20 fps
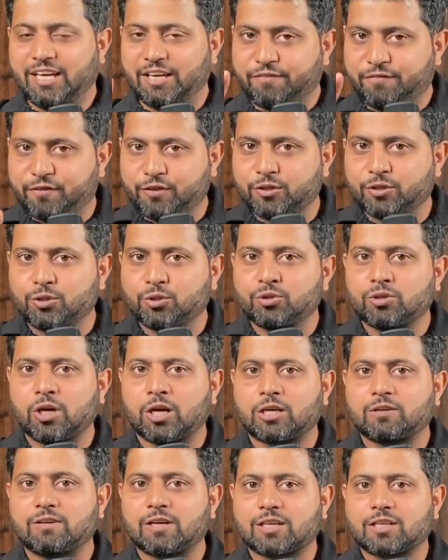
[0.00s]
If you do
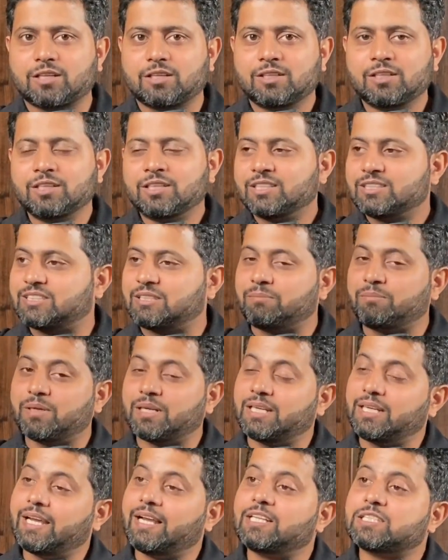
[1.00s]
not work,
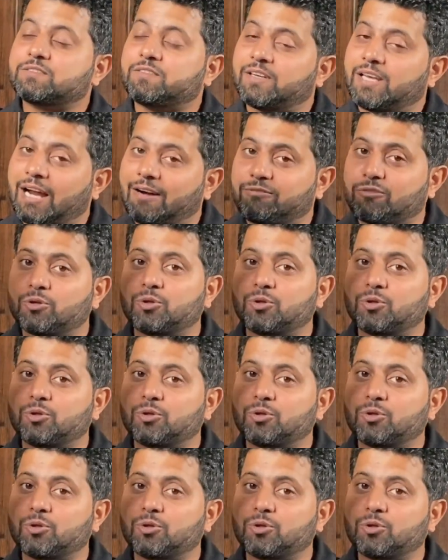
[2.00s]
somebody else will have